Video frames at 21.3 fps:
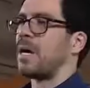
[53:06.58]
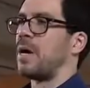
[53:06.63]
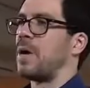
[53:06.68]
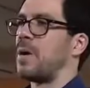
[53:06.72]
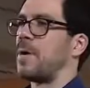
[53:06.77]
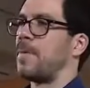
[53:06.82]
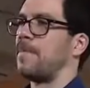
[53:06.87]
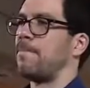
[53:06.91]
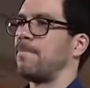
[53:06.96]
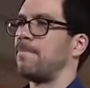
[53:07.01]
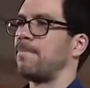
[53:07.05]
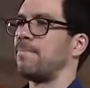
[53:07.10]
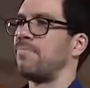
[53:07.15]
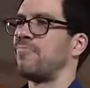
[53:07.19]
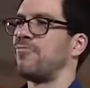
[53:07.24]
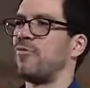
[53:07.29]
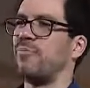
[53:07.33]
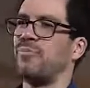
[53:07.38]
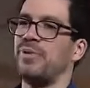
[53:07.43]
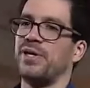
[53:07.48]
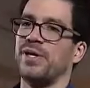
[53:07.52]

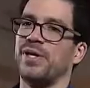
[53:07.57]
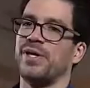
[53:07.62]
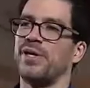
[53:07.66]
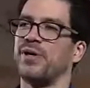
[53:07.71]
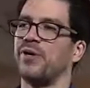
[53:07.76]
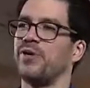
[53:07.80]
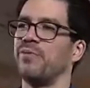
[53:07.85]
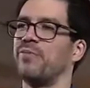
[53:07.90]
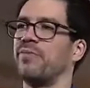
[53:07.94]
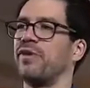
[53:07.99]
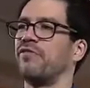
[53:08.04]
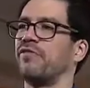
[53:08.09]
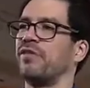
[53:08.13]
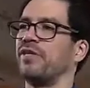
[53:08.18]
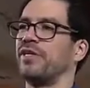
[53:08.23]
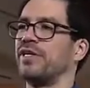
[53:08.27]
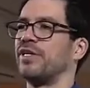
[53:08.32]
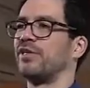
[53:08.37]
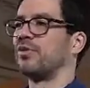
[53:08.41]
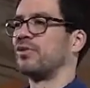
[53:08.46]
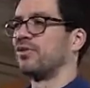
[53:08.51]
from being here in
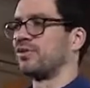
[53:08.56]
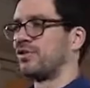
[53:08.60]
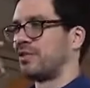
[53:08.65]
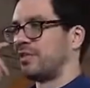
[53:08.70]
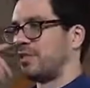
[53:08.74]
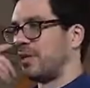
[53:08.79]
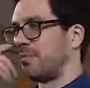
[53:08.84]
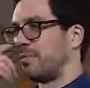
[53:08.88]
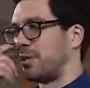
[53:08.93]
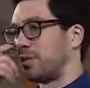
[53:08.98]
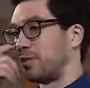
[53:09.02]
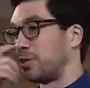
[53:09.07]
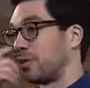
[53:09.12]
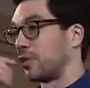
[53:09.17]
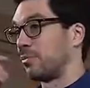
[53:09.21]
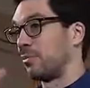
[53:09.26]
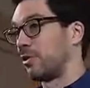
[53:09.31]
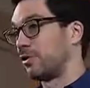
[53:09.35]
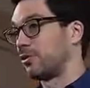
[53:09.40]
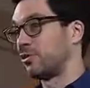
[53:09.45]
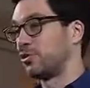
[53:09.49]
Beverly Hills. And I'm not
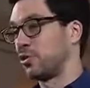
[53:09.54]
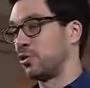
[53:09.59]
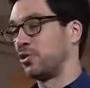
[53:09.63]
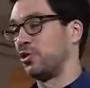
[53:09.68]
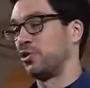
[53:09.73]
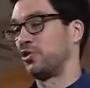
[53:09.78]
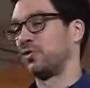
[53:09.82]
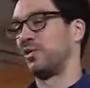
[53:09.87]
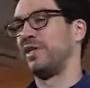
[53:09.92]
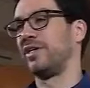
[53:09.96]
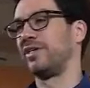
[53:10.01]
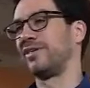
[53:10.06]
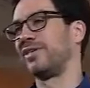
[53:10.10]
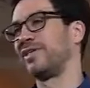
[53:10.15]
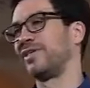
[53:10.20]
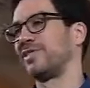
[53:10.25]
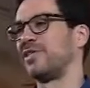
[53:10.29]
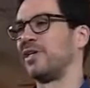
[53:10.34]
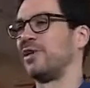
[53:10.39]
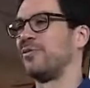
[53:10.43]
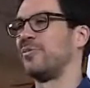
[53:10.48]
talking about surgery.
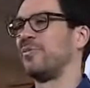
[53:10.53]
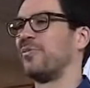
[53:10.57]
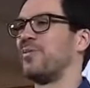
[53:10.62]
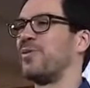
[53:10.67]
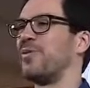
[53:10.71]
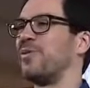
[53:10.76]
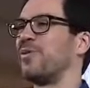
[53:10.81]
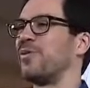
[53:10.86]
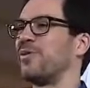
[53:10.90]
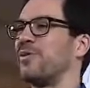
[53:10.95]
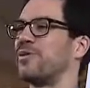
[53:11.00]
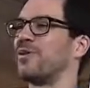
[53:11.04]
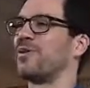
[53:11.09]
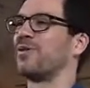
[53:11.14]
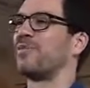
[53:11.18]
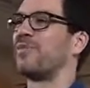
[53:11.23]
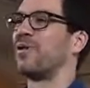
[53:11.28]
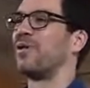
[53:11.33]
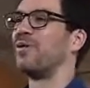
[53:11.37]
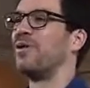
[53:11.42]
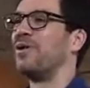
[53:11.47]
That's not what I'm
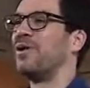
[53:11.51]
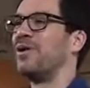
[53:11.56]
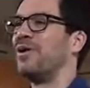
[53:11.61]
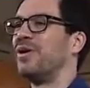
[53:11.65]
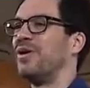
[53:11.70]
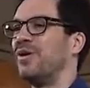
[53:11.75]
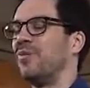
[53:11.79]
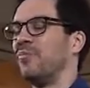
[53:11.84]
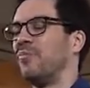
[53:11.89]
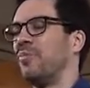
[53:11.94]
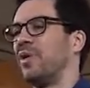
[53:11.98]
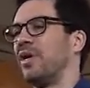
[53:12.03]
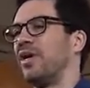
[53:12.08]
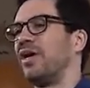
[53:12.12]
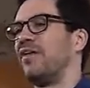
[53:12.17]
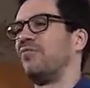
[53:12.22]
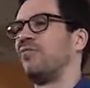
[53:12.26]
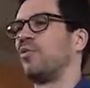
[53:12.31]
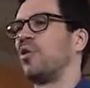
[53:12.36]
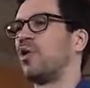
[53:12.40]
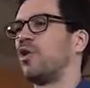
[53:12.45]
talking about. But
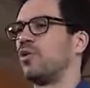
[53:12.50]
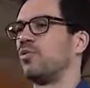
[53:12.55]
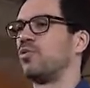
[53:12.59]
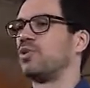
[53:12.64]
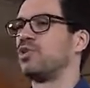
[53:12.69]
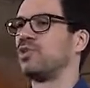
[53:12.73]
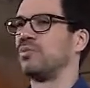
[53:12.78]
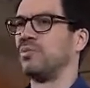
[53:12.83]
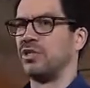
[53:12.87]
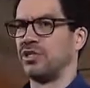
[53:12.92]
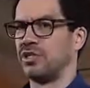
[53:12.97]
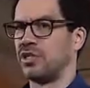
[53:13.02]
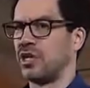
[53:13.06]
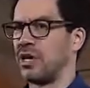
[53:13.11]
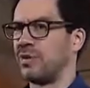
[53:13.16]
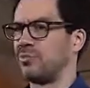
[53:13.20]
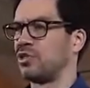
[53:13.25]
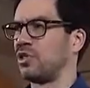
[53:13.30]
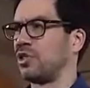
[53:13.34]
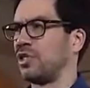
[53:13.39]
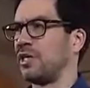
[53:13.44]
I partner with some of the
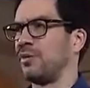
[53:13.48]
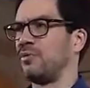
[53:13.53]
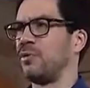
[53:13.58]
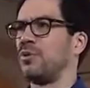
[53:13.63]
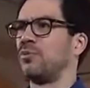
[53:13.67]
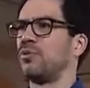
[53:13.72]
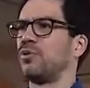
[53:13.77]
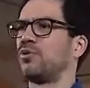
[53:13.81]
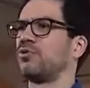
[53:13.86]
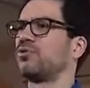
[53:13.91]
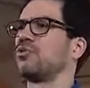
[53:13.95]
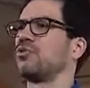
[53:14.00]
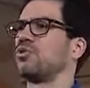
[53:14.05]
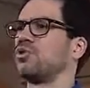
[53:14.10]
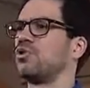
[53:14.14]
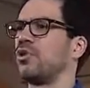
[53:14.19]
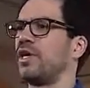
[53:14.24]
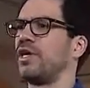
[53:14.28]
top celebrity personal